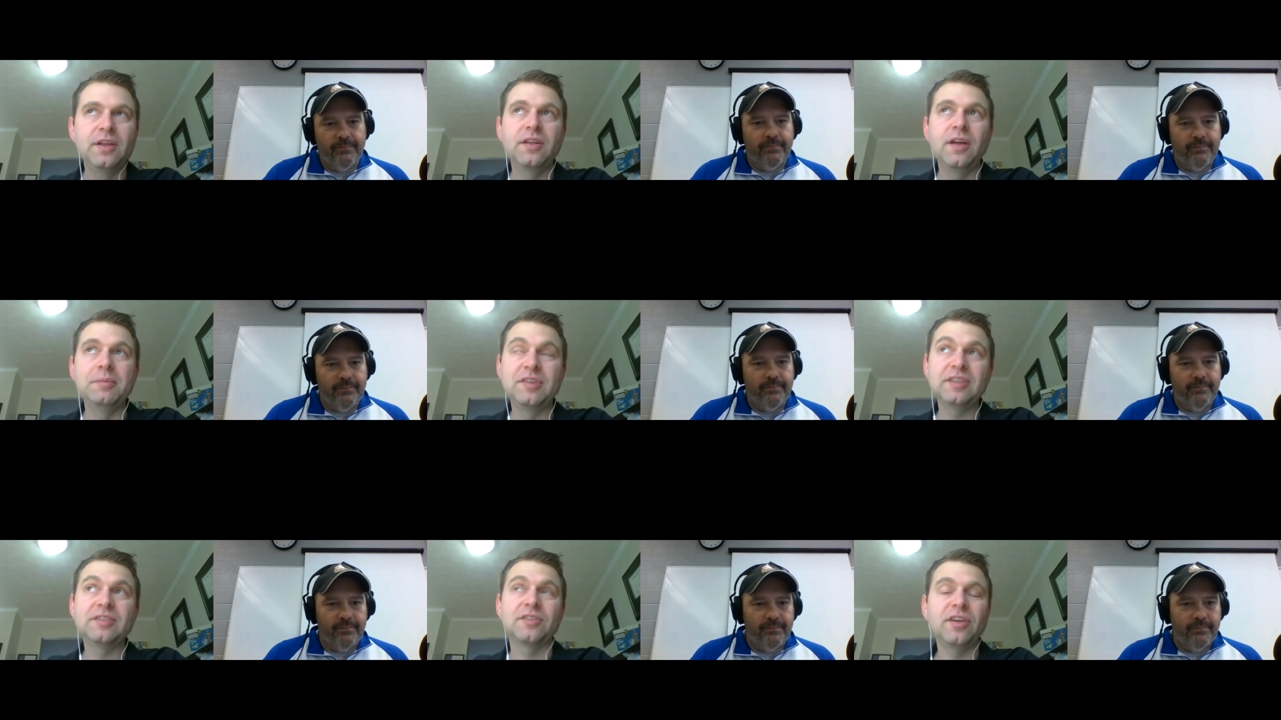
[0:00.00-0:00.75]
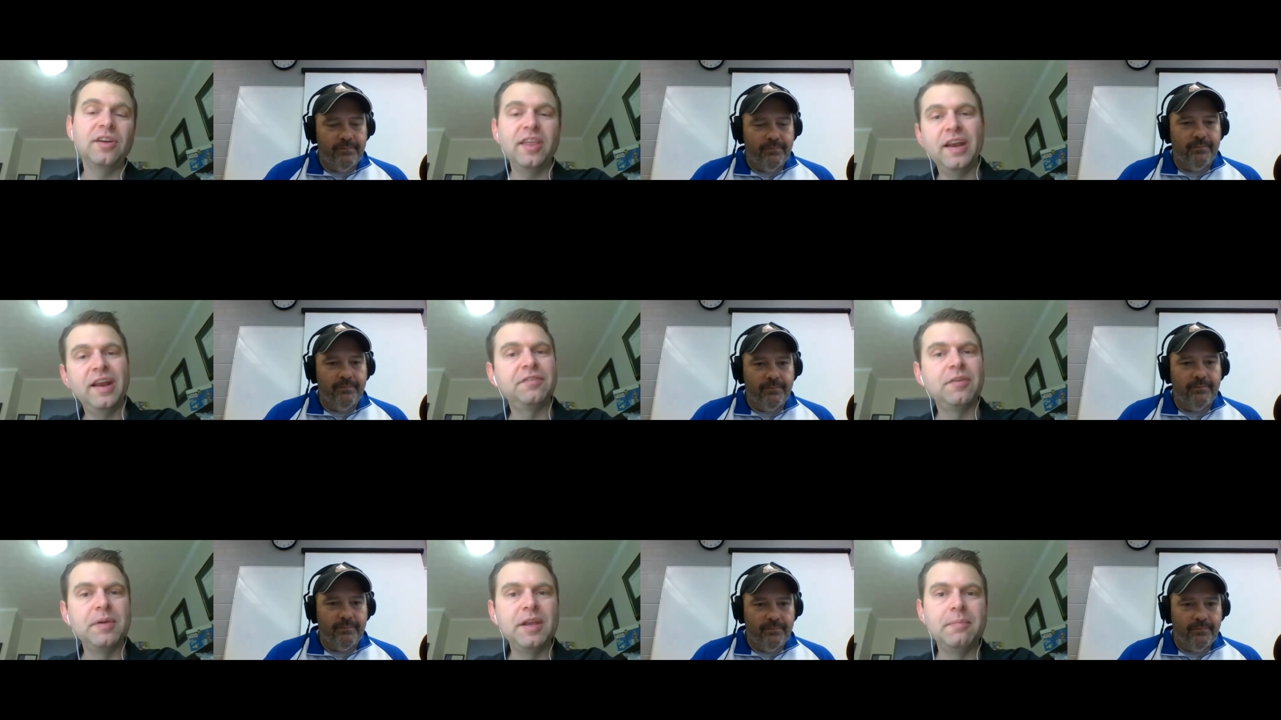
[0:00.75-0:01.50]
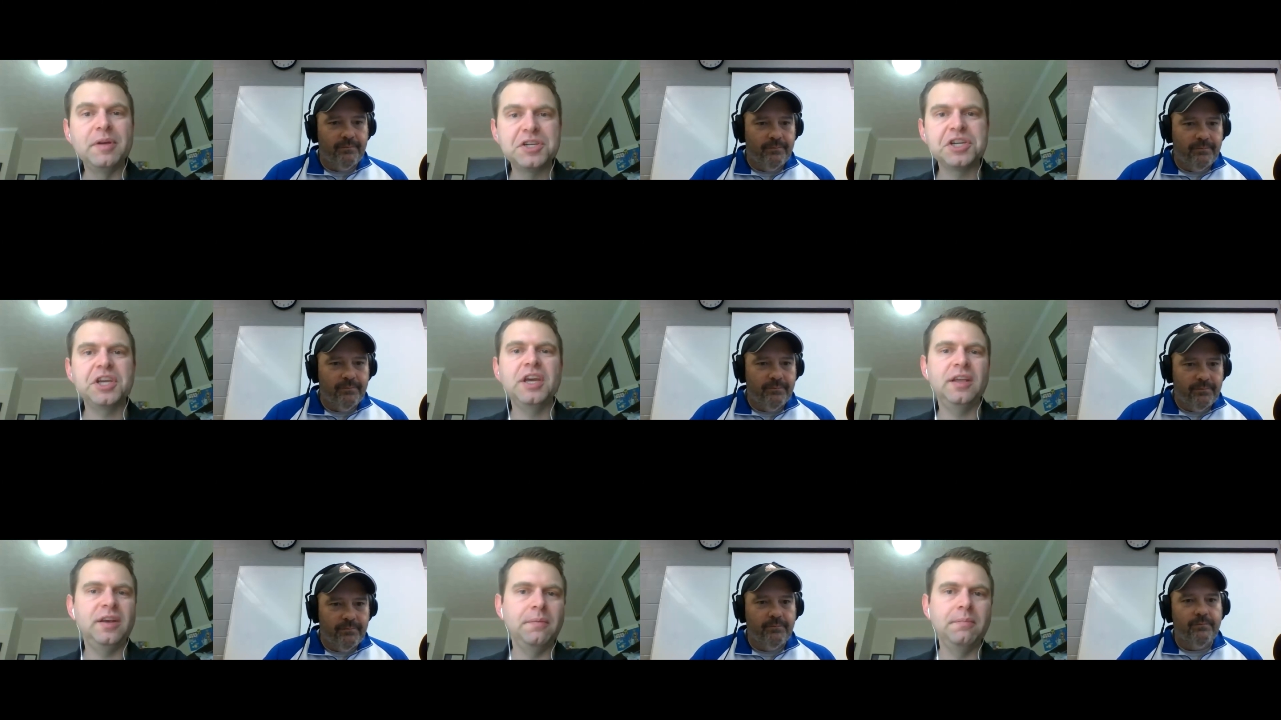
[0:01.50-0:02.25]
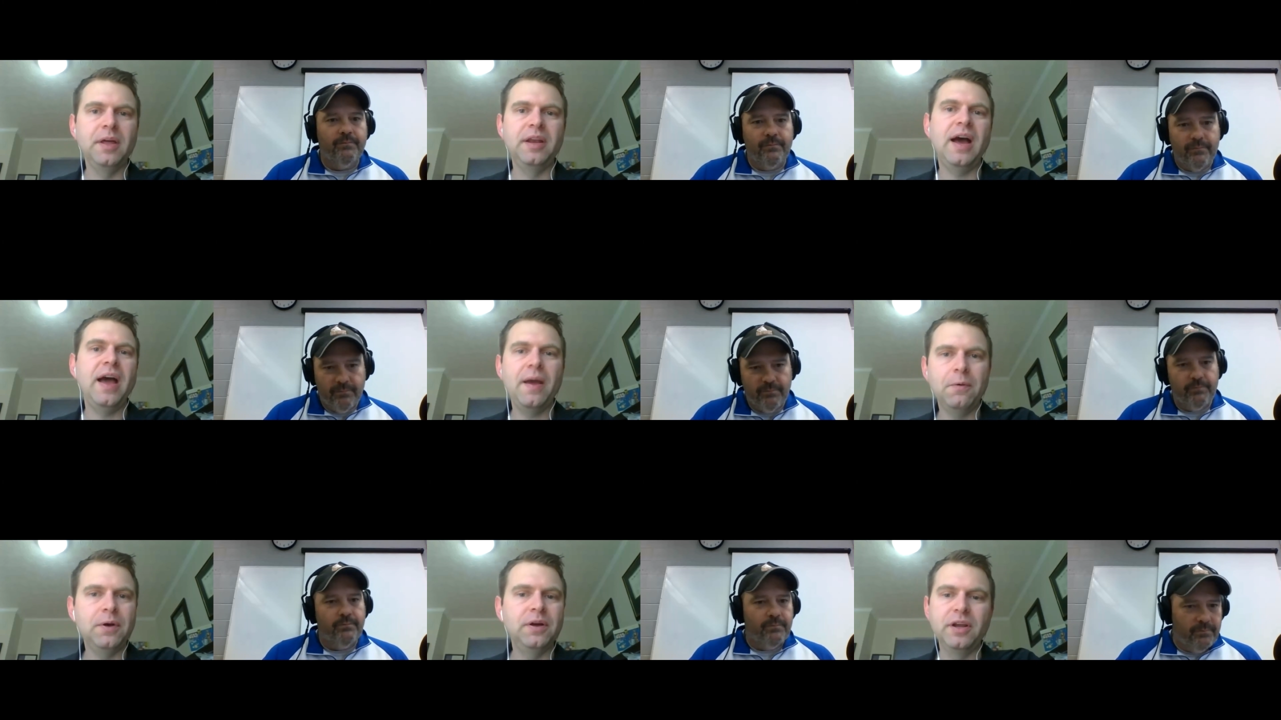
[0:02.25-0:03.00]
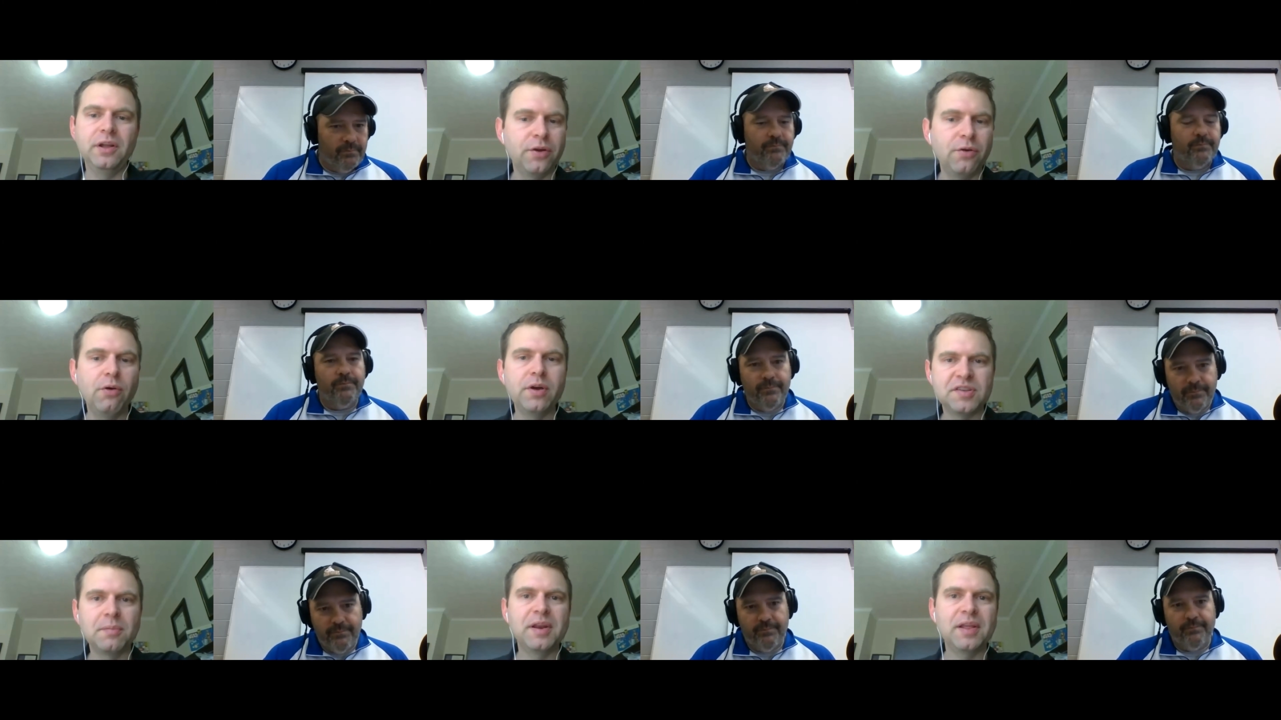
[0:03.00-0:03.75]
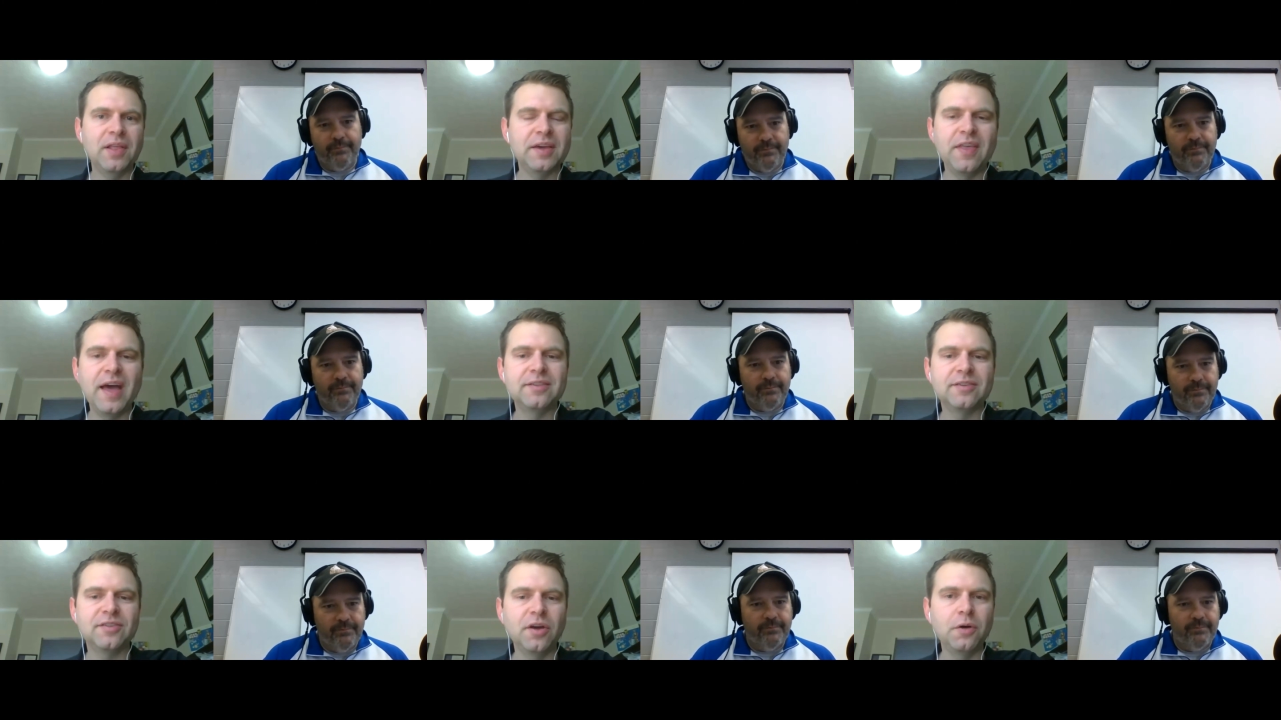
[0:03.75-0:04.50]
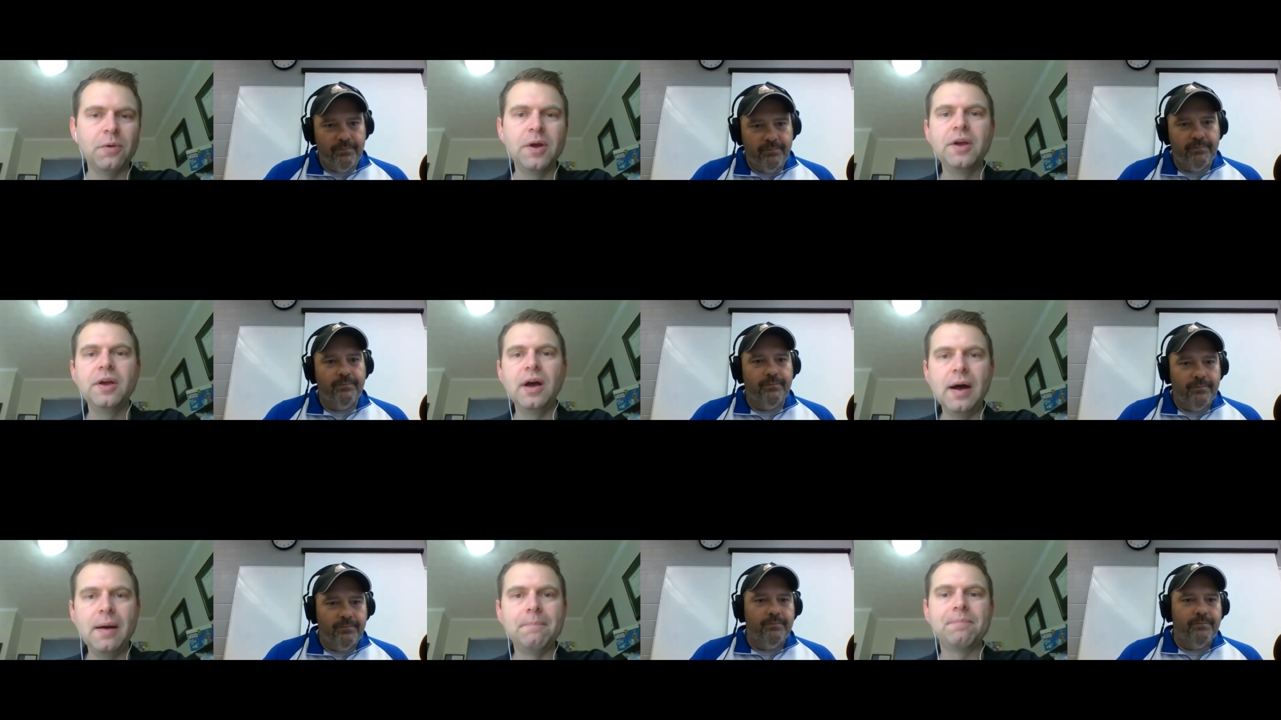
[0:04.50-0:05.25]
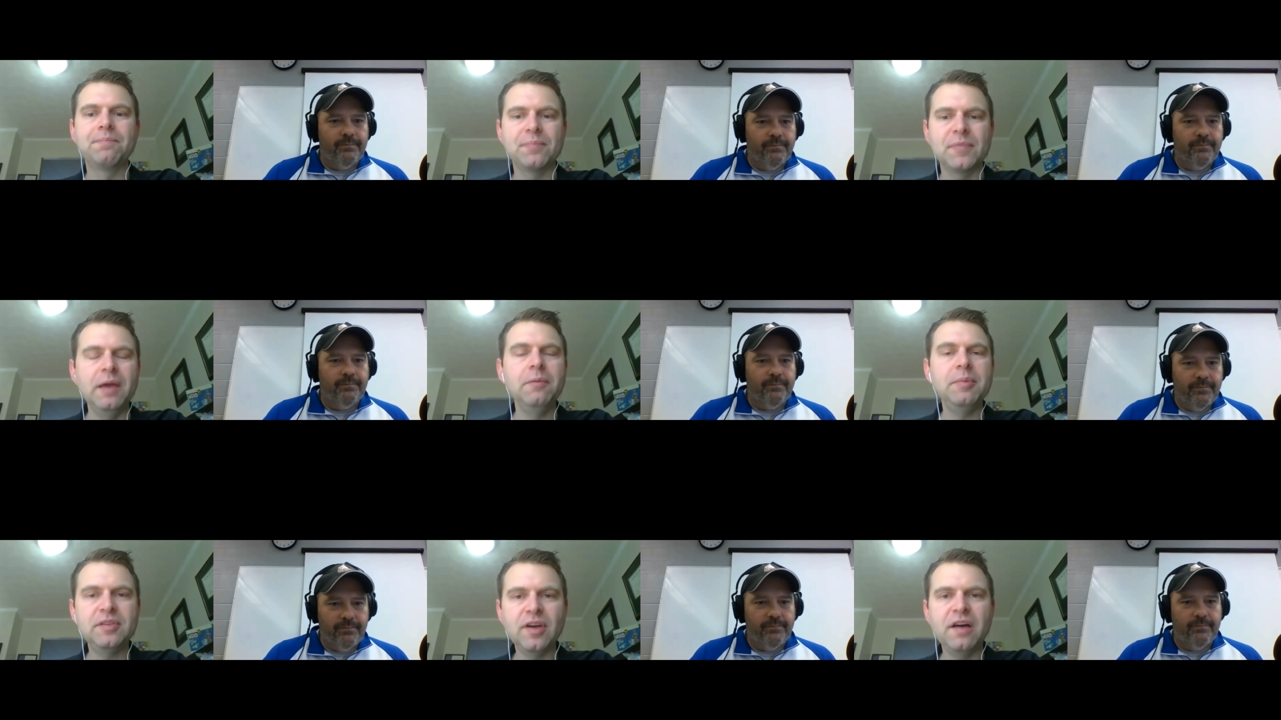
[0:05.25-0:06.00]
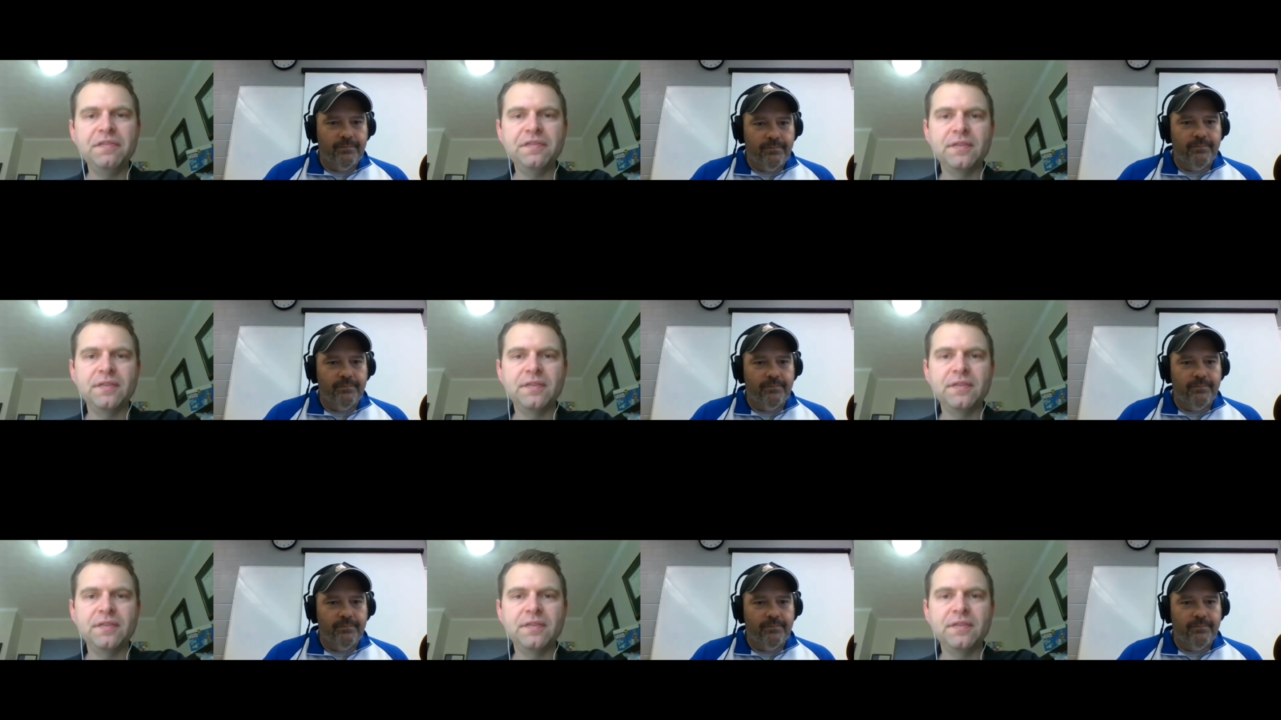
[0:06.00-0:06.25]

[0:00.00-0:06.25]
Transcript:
Speaker 1: I mean, to get to Sunday, they'd have to beat a Michigan, um, an Iowa, an Illinois, somebody like that. So um, it would be tough,